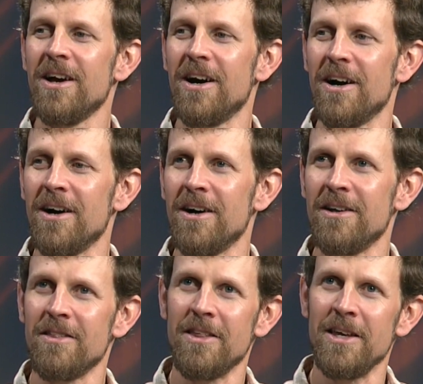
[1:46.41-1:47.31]

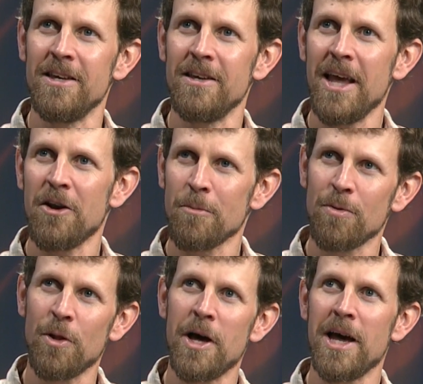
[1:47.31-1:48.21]
the
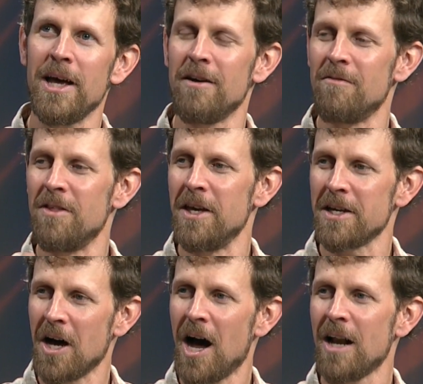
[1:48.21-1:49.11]
interplay of the
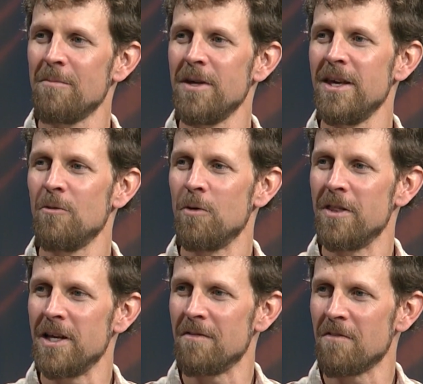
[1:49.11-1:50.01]
economy
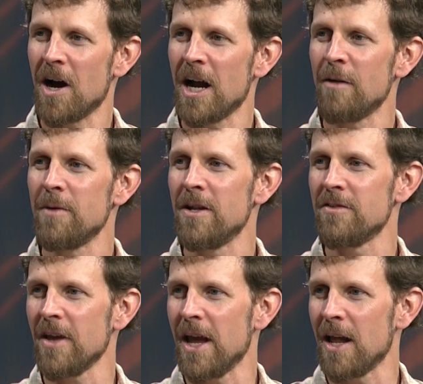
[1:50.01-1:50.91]
with the
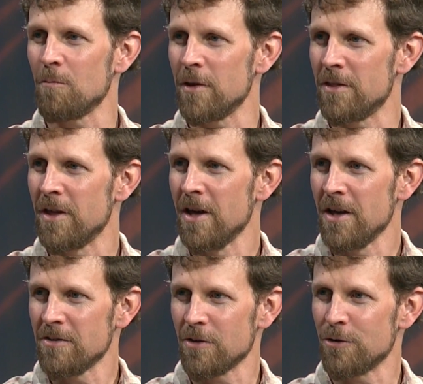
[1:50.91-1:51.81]
environment and with
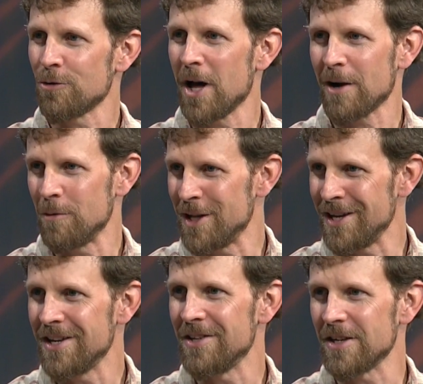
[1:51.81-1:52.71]
social
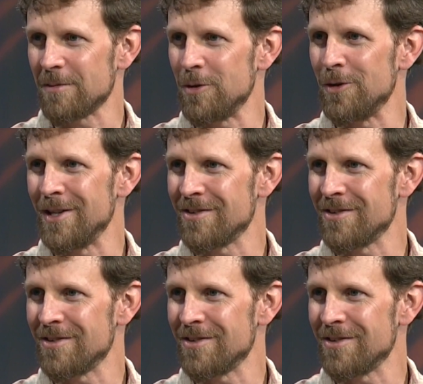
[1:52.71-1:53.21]
equity in the community.